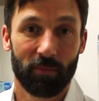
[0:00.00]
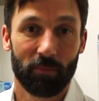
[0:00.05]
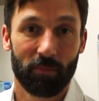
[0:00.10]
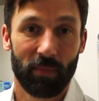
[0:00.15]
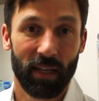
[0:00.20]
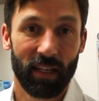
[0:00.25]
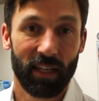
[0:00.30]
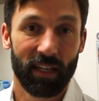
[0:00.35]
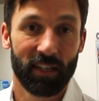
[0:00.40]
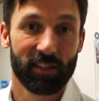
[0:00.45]

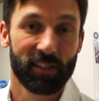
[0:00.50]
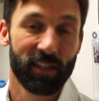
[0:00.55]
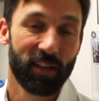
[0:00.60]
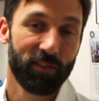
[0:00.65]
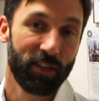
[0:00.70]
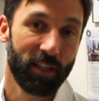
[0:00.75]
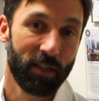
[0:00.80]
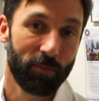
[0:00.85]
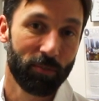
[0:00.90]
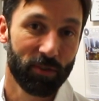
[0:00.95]
meaning
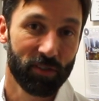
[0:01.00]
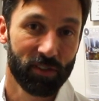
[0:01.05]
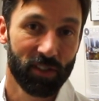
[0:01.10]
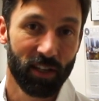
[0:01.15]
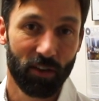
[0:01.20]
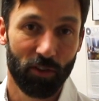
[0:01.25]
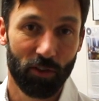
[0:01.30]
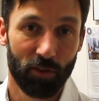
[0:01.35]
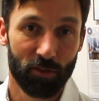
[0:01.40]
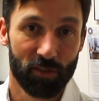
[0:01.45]

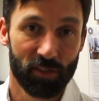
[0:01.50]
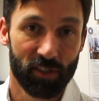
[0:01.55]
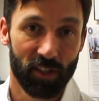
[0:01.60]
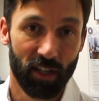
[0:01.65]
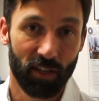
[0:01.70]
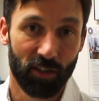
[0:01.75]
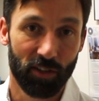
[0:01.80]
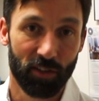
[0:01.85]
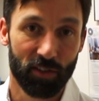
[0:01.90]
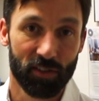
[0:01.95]
70% of those
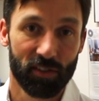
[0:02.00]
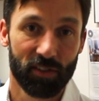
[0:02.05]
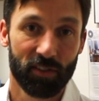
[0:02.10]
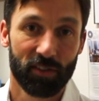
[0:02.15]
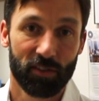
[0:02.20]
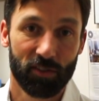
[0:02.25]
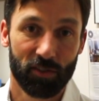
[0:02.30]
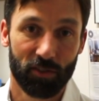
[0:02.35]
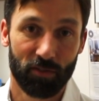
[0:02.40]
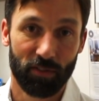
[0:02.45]
cells
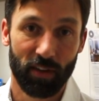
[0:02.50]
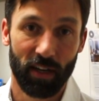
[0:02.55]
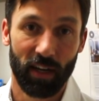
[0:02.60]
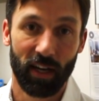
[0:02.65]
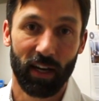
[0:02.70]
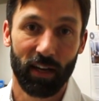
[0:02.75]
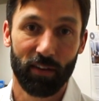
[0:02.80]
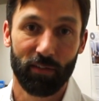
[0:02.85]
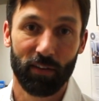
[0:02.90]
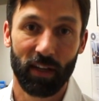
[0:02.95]

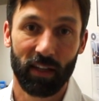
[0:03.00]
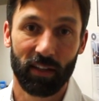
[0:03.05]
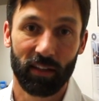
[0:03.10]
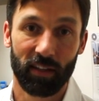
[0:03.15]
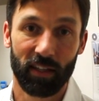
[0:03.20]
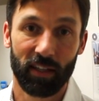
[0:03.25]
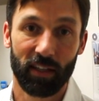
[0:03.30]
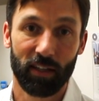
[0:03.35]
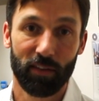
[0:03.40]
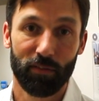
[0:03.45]
survive and
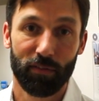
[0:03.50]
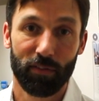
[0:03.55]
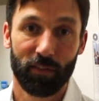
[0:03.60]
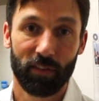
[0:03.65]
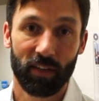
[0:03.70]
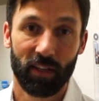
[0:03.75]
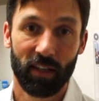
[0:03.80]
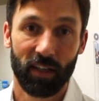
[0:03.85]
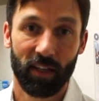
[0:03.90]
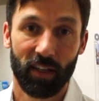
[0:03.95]
live
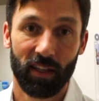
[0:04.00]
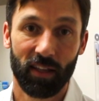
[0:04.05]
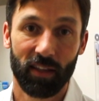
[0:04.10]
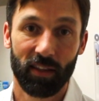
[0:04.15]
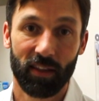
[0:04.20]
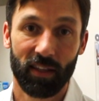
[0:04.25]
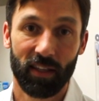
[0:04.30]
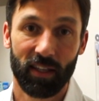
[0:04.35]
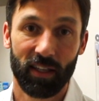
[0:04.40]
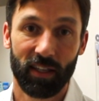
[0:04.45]

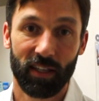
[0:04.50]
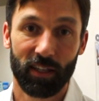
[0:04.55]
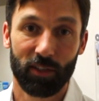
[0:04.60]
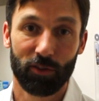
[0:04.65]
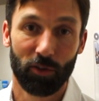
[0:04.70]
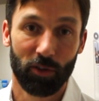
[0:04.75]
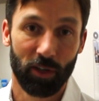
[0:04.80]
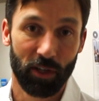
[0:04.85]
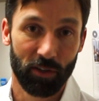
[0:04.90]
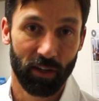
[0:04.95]
in the
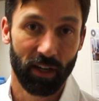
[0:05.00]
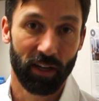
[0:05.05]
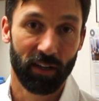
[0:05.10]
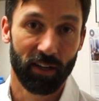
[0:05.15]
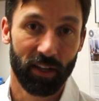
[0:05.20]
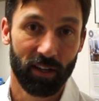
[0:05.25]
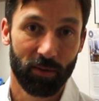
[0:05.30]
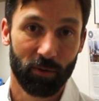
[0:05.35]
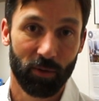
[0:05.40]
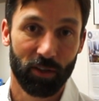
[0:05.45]
gluteal
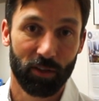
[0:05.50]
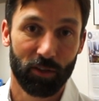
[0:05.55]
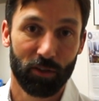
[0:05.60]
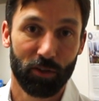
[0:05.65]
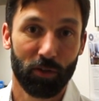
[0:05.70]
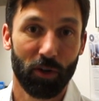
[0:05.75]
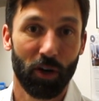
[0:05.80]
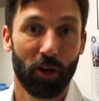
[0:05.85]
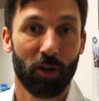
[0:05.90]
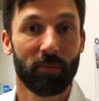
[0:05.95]
area where their
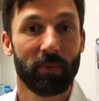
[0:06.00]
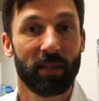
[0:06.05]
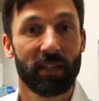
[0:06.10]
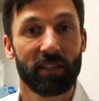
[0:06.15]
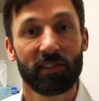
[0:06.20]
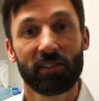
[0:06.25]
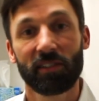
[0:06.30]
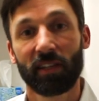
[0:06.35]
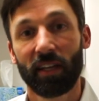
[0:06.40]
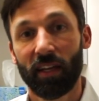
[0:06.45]
new home
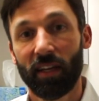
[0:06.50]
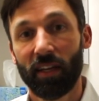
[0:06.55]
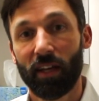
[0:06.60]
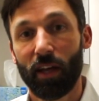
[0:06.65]
is.